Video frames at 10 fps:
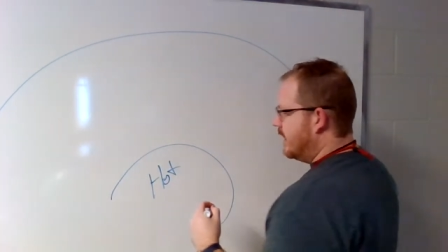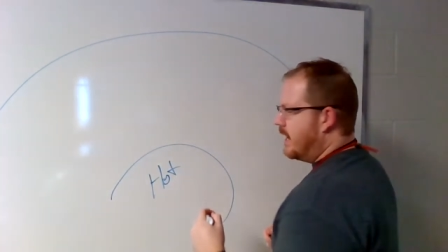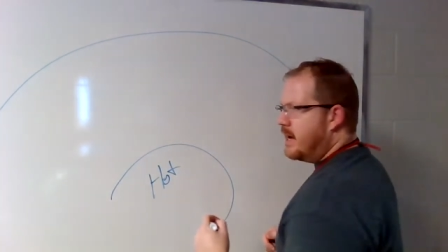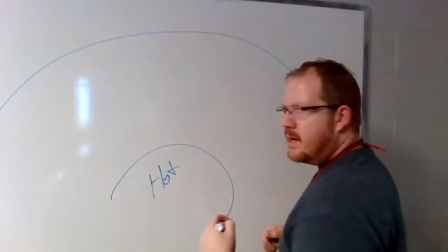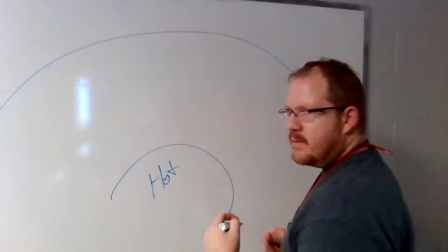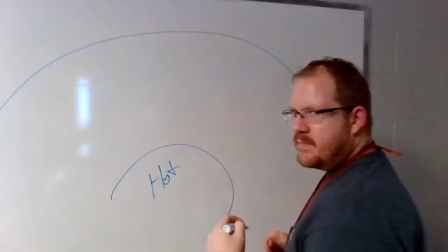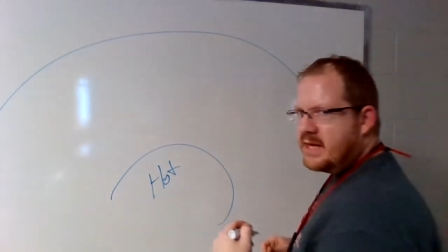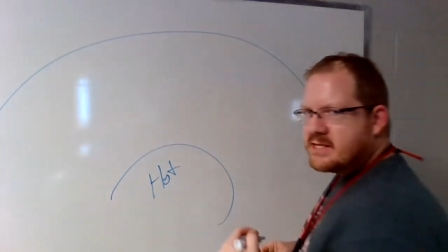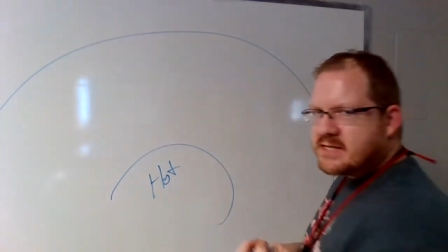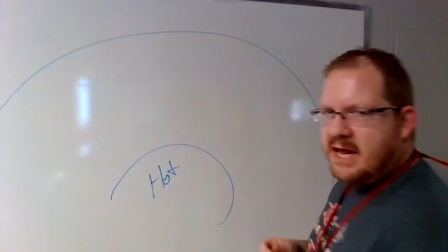Um,
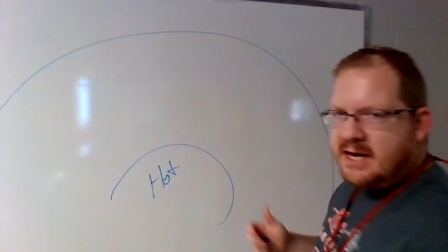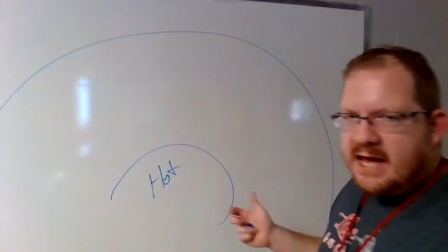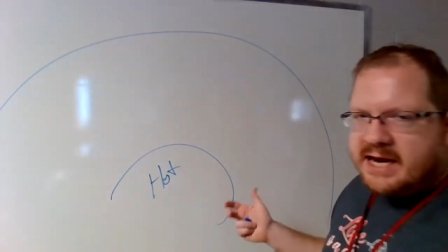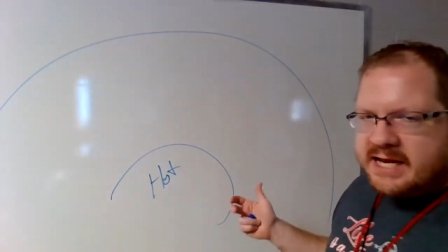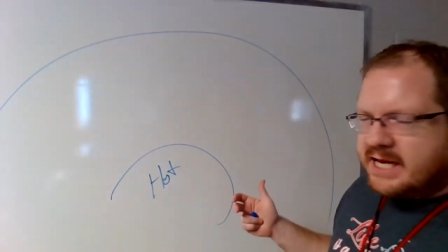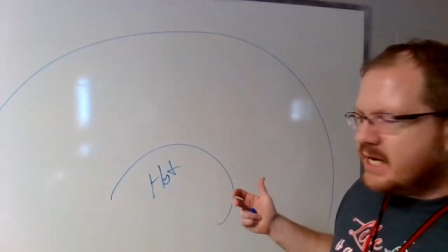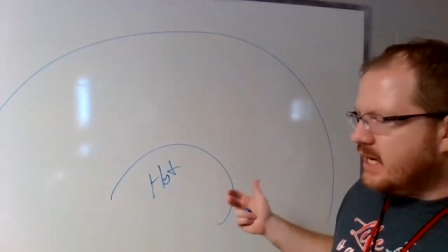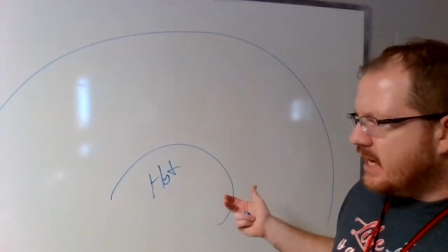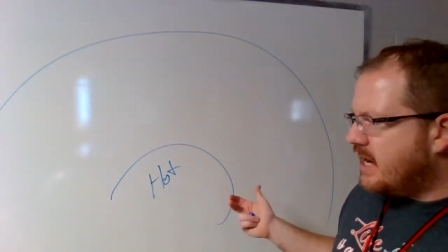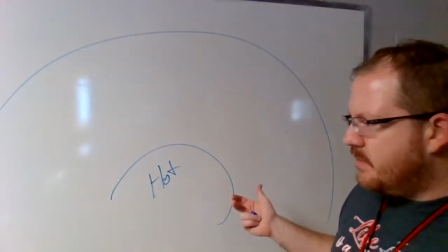it's got a lot of heat, a
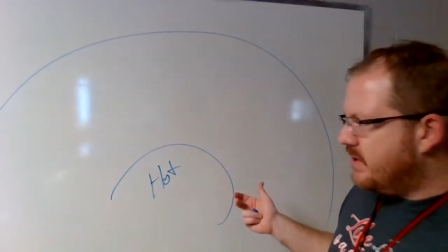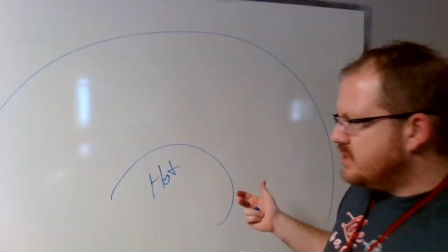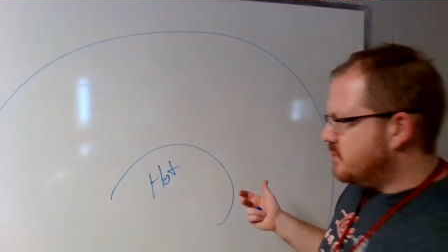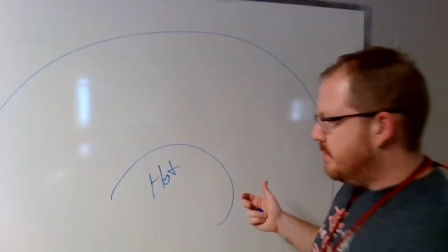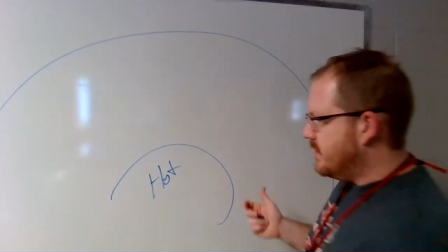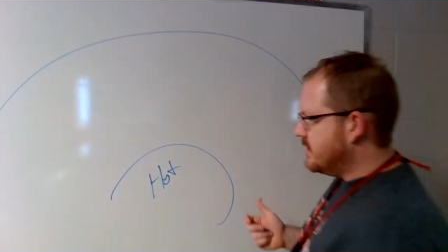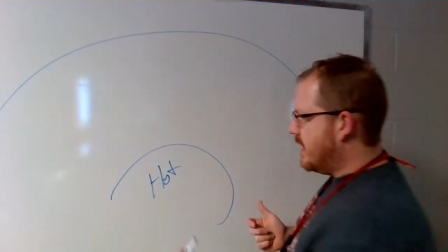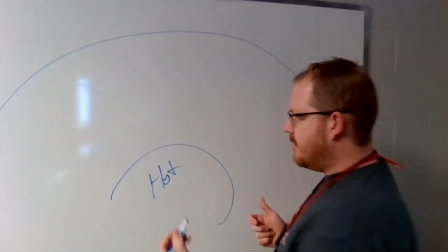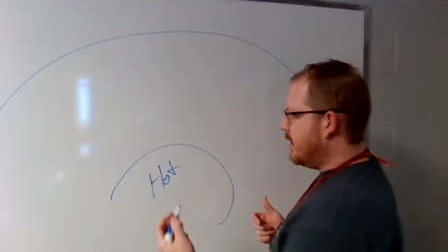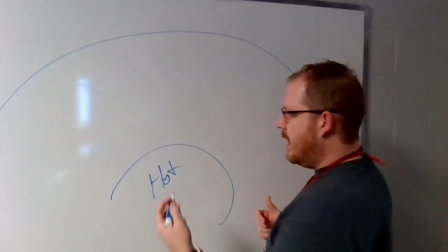lot of pressure built
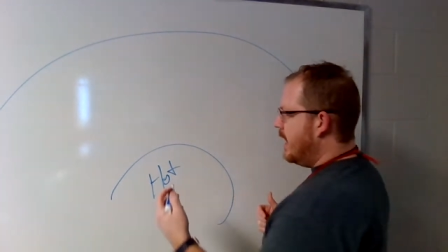up.